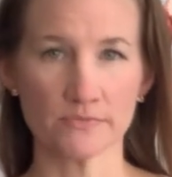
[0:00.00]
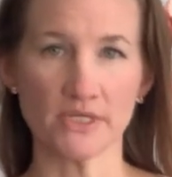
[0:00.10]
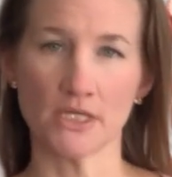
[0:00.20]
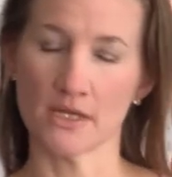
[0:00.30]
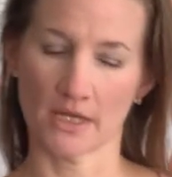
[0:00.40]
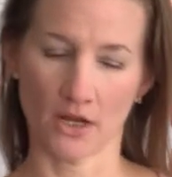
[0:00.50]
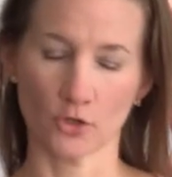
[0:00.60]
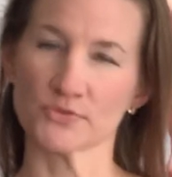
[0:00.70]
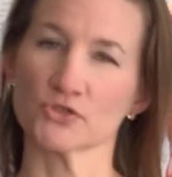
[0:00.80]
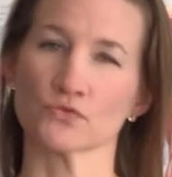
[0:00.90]
meaning it
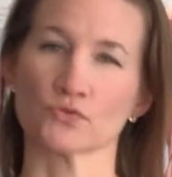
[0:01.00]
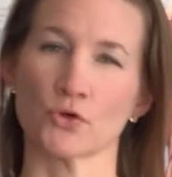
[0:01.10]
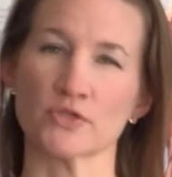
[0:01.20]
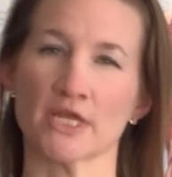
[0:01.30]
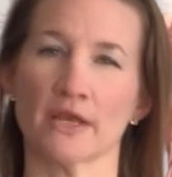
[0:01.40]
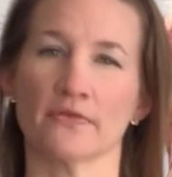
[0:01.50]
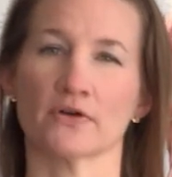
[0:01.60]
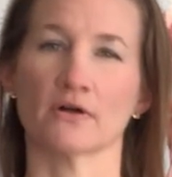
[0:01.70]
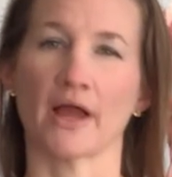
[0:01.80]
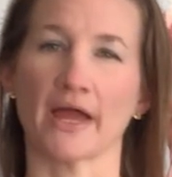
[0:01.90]
helps to rotate
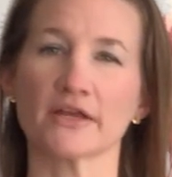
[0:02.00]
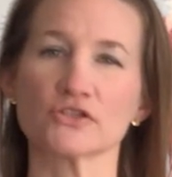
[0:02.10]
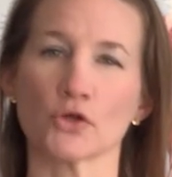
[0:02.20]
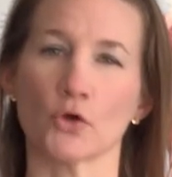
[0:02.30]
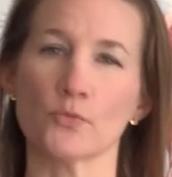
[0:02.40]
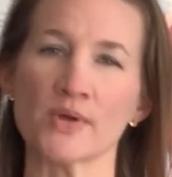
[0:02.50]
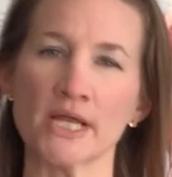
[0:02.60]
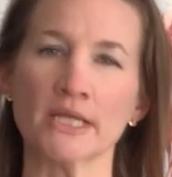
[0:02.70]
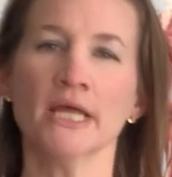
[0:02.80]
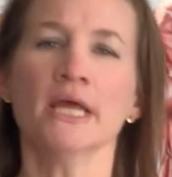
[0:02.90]
the legs
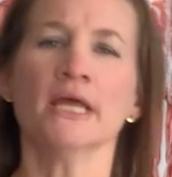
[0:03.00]
open.